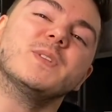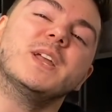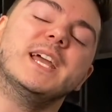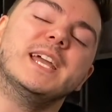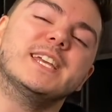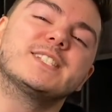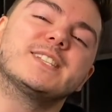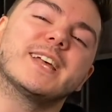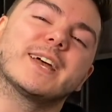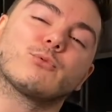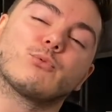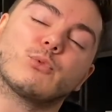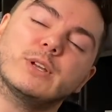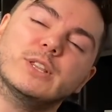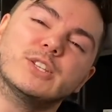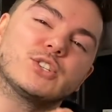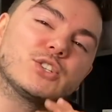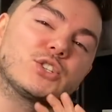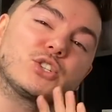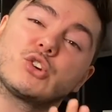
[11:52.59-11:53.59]
He's like
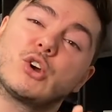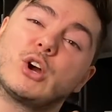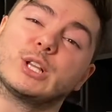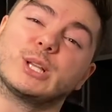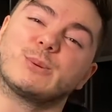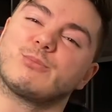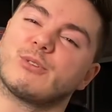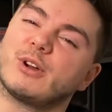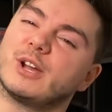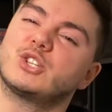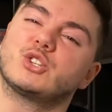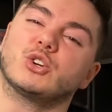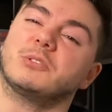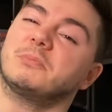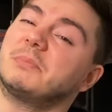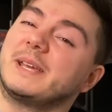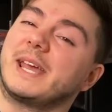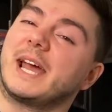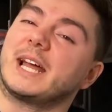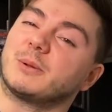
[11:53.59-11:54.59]
really just trying to break John
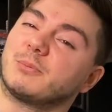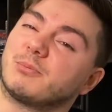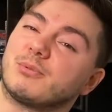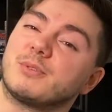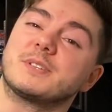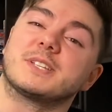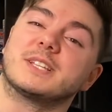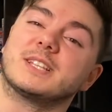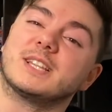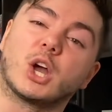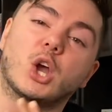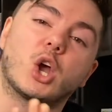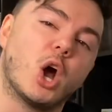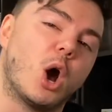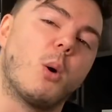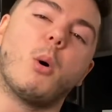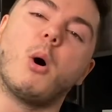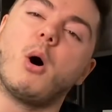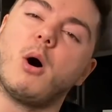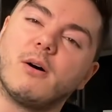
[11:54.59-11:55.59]
B out of prison. Like,
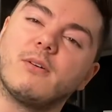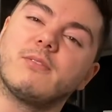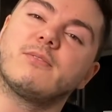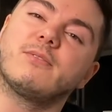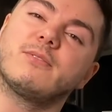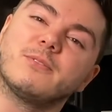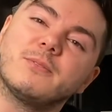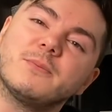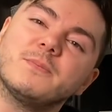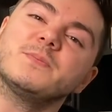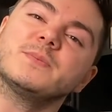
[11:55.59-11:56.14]
go off.